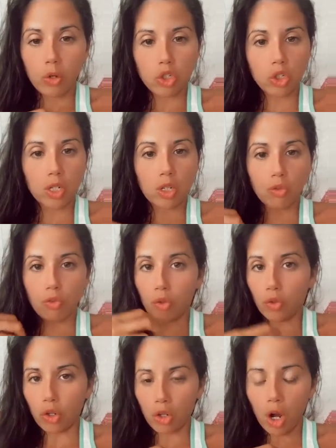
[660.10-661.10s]
which you can either
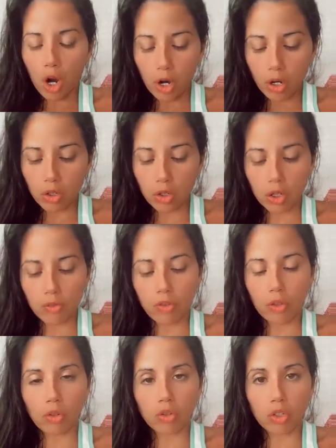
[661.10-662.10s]
feel in your heart, you can
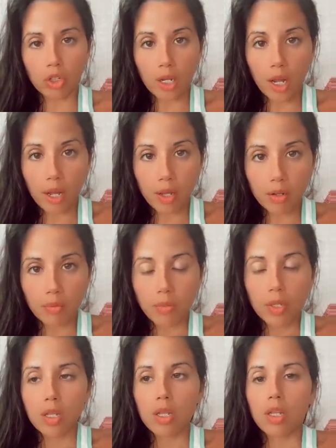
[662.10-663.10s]
feel in your gut,
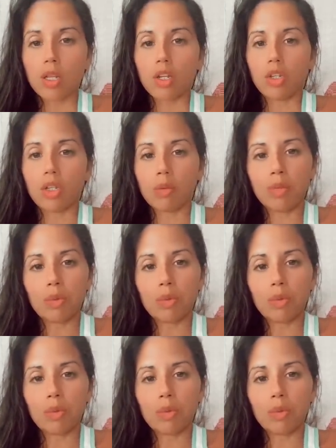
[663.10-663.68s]
you